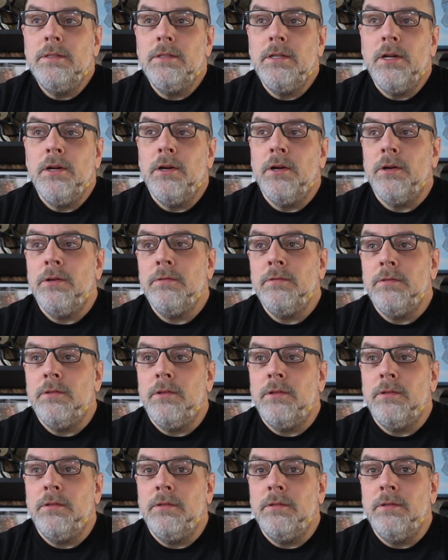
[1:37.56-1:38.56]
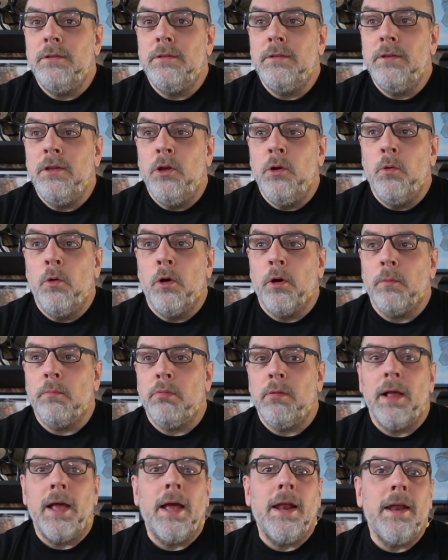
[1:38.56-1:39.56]
you know, you weren't
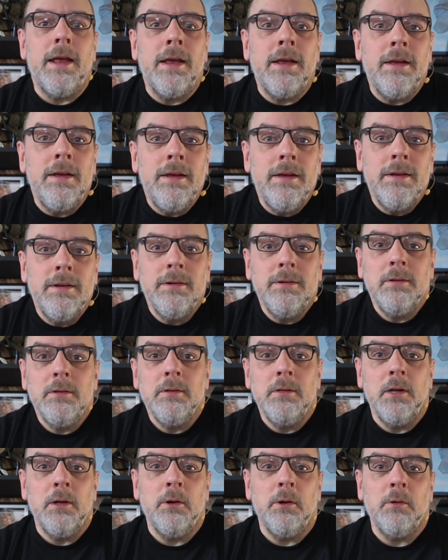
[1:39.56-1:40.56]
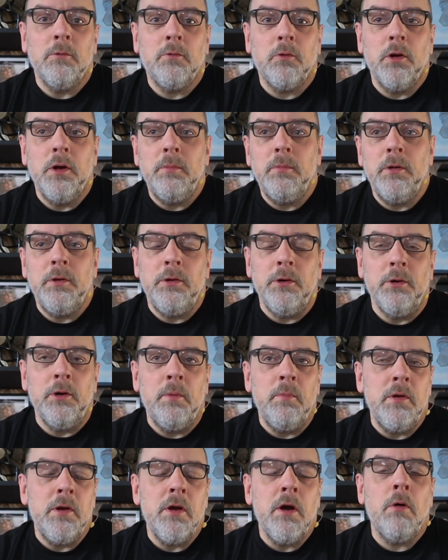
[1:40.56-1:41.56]
planning, for him to do. I
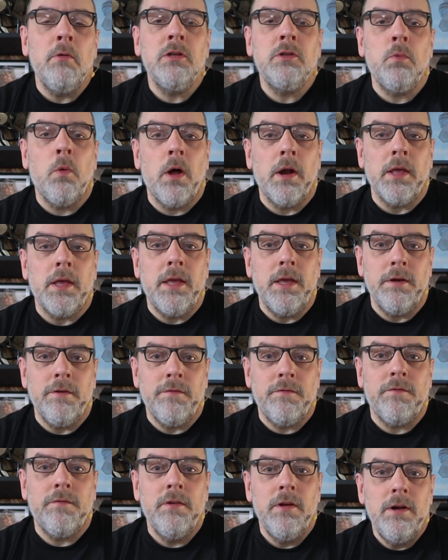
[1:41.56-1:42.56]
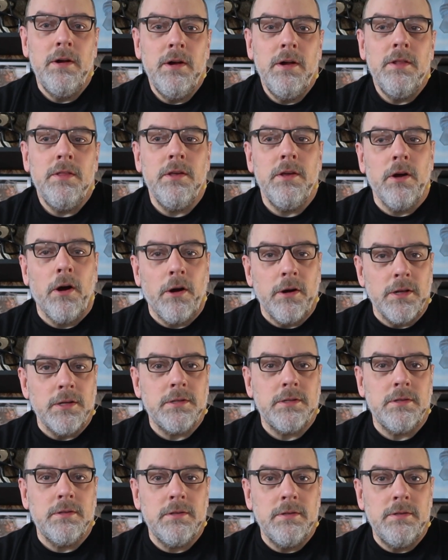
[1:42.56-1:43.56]
mean, you always want to give the
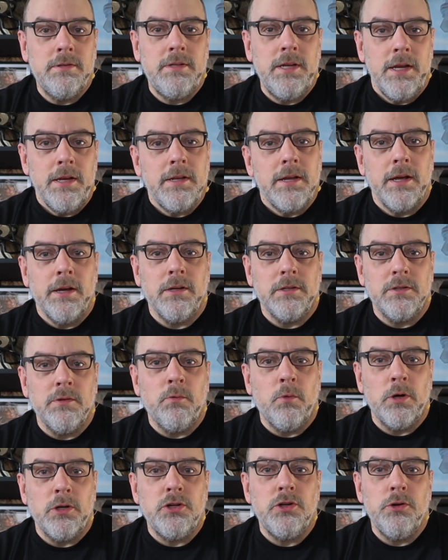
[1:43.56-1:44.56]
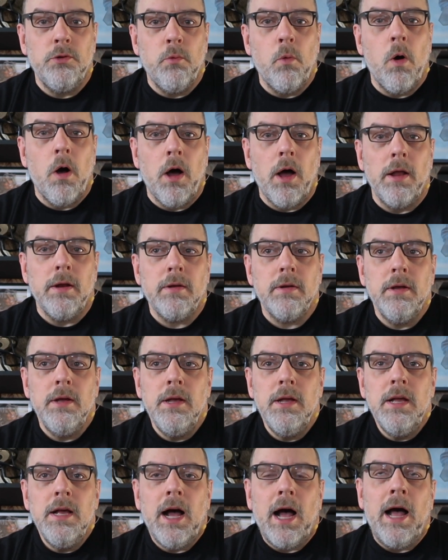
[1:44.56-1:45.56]
artist details of what you want.
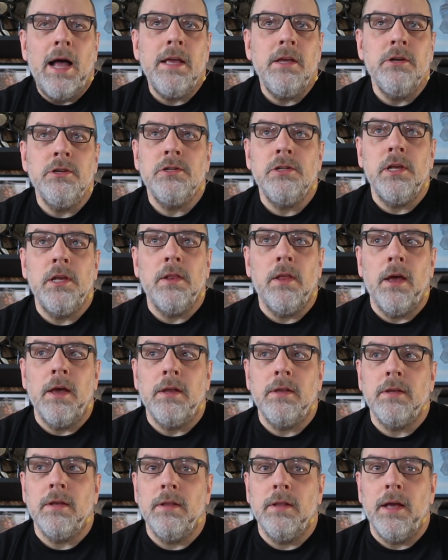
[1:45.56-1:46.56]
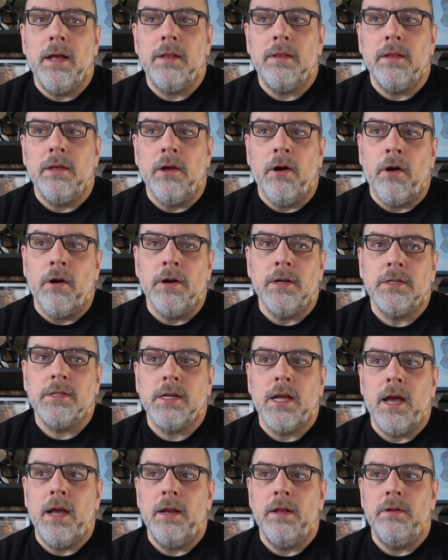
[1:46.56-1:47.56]
I usually like to let the artist
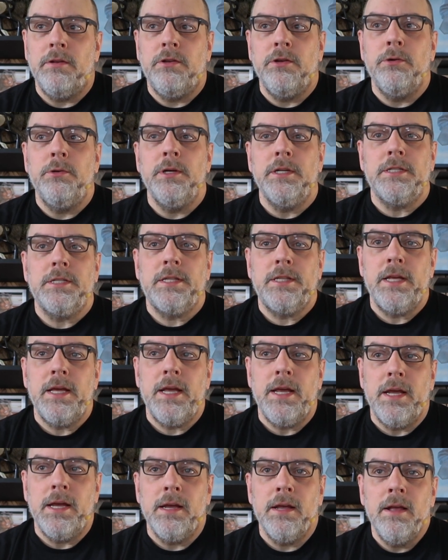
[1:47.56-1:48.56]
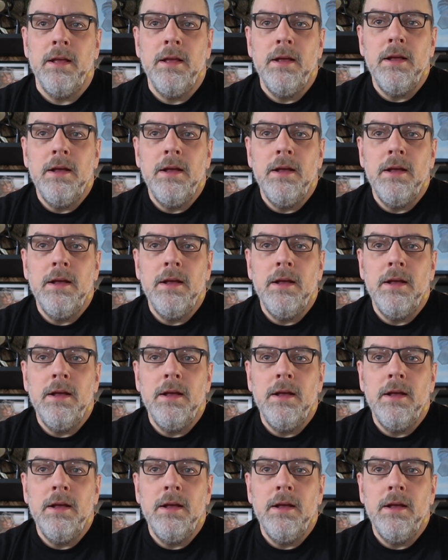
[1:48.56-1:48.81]
kind of do his thing,